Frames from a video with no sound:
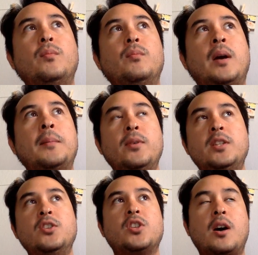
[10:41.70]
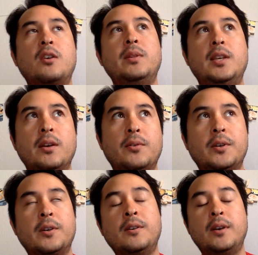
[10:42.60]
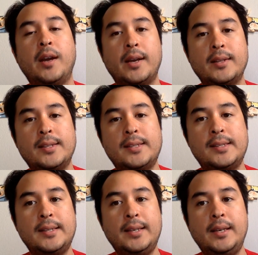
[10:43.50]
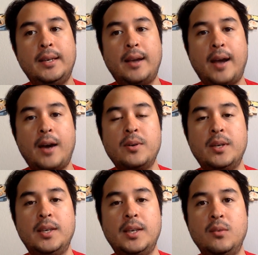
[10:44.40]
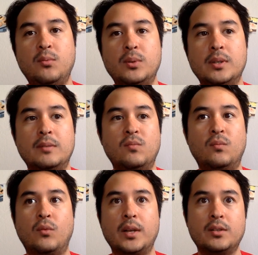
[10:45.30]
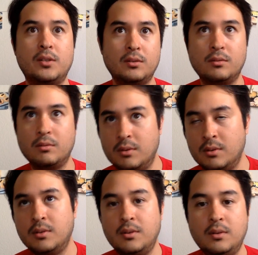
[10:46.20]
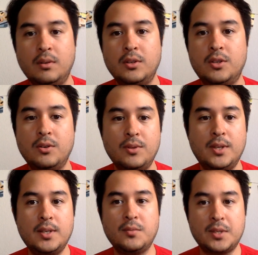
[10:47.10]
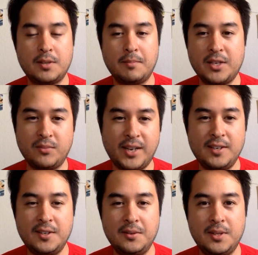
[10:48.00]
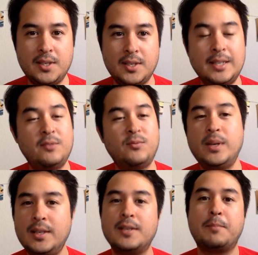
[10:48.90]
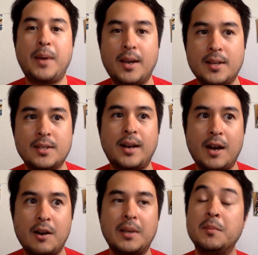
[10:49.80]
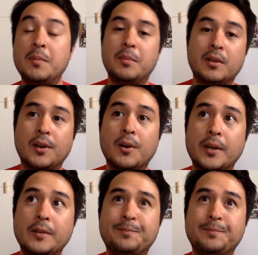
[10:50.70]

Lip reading: I'm going to talk with the owner and see how he would want to do this. What's the best way to do this? It really depends on how many people are going.